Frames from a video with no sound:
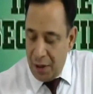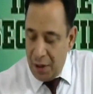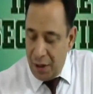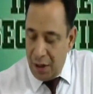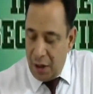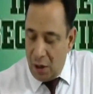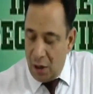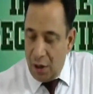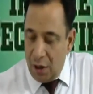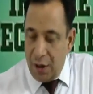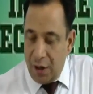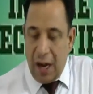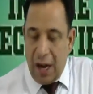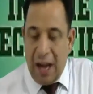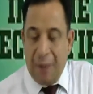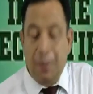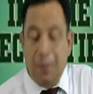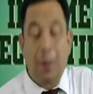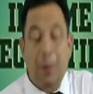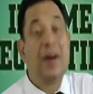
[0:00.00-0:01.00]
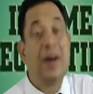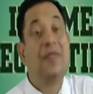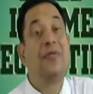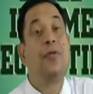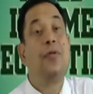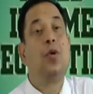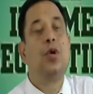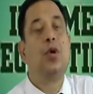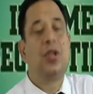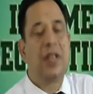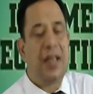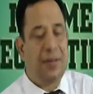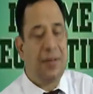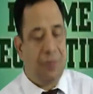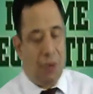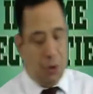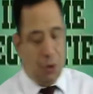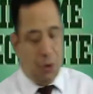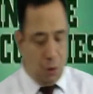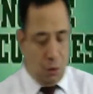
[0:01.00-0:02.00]
Now I have prepared a flow chart
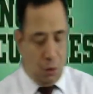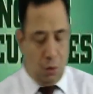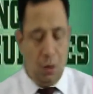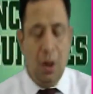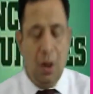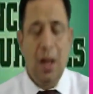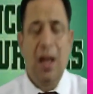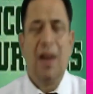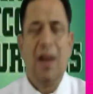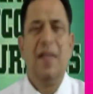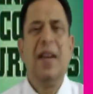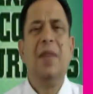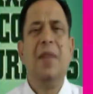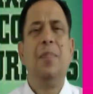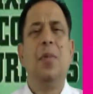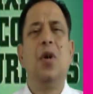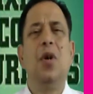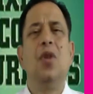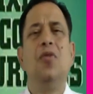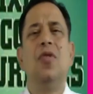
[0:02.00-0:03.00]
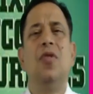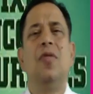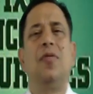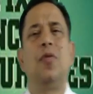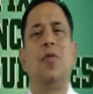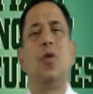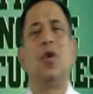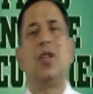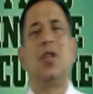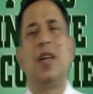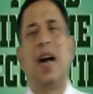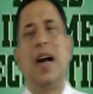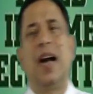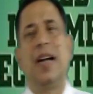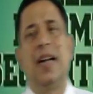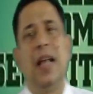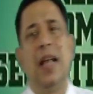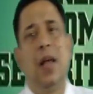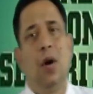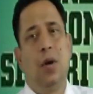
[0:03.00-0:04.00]
for you, a very beautiful flow chart.